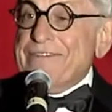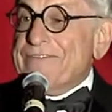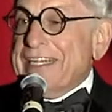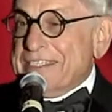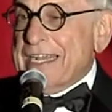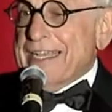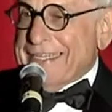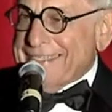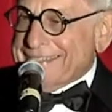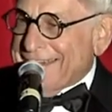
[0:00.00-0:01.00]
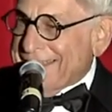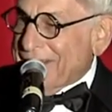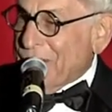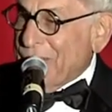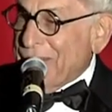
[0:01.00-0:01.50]
confess, these are
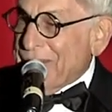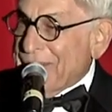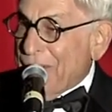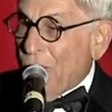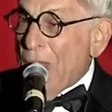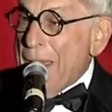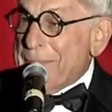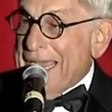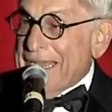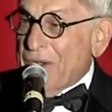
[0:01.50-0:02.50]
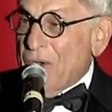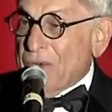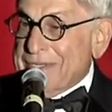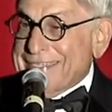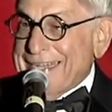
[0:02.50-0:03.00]
the good old bad
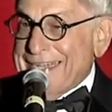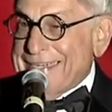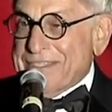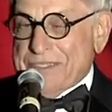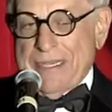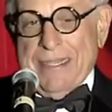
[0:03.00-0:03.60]
old days.